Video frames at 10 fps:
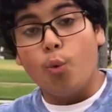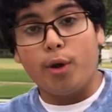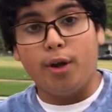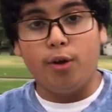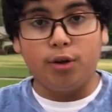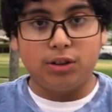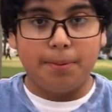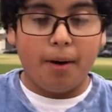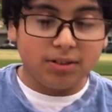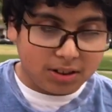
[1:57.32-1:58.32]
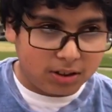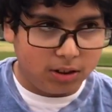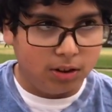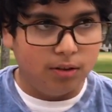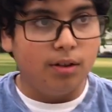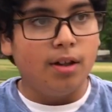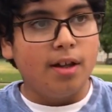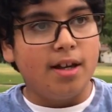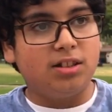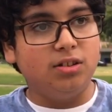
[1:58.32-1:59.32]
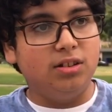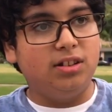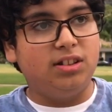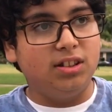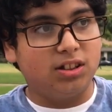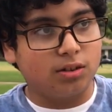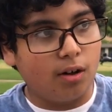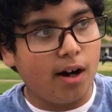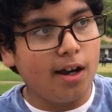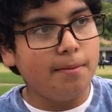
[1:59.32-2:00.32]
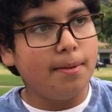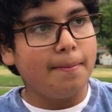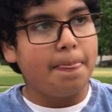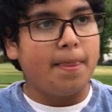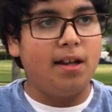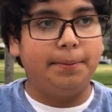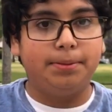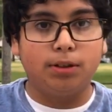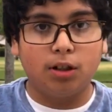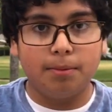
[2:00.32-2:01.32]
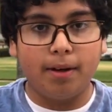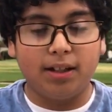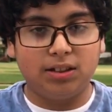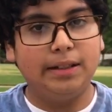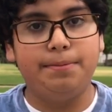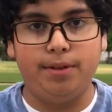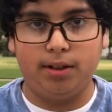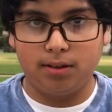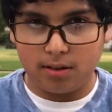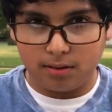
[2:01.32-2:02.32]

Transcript: what you're supposed to do is to describe and observe a subject.